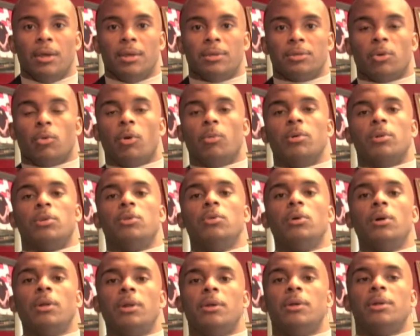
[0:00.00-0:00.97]
So what we're
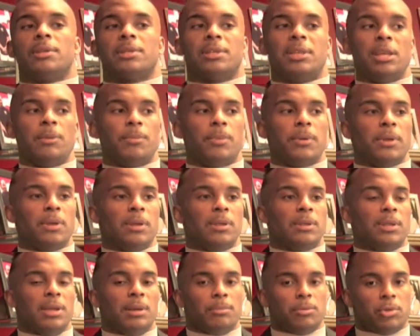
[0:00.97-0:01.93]
doing here is keeping
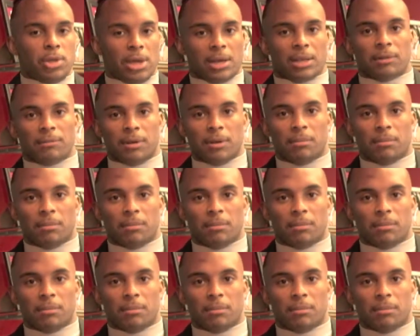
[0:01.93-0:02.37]
the objective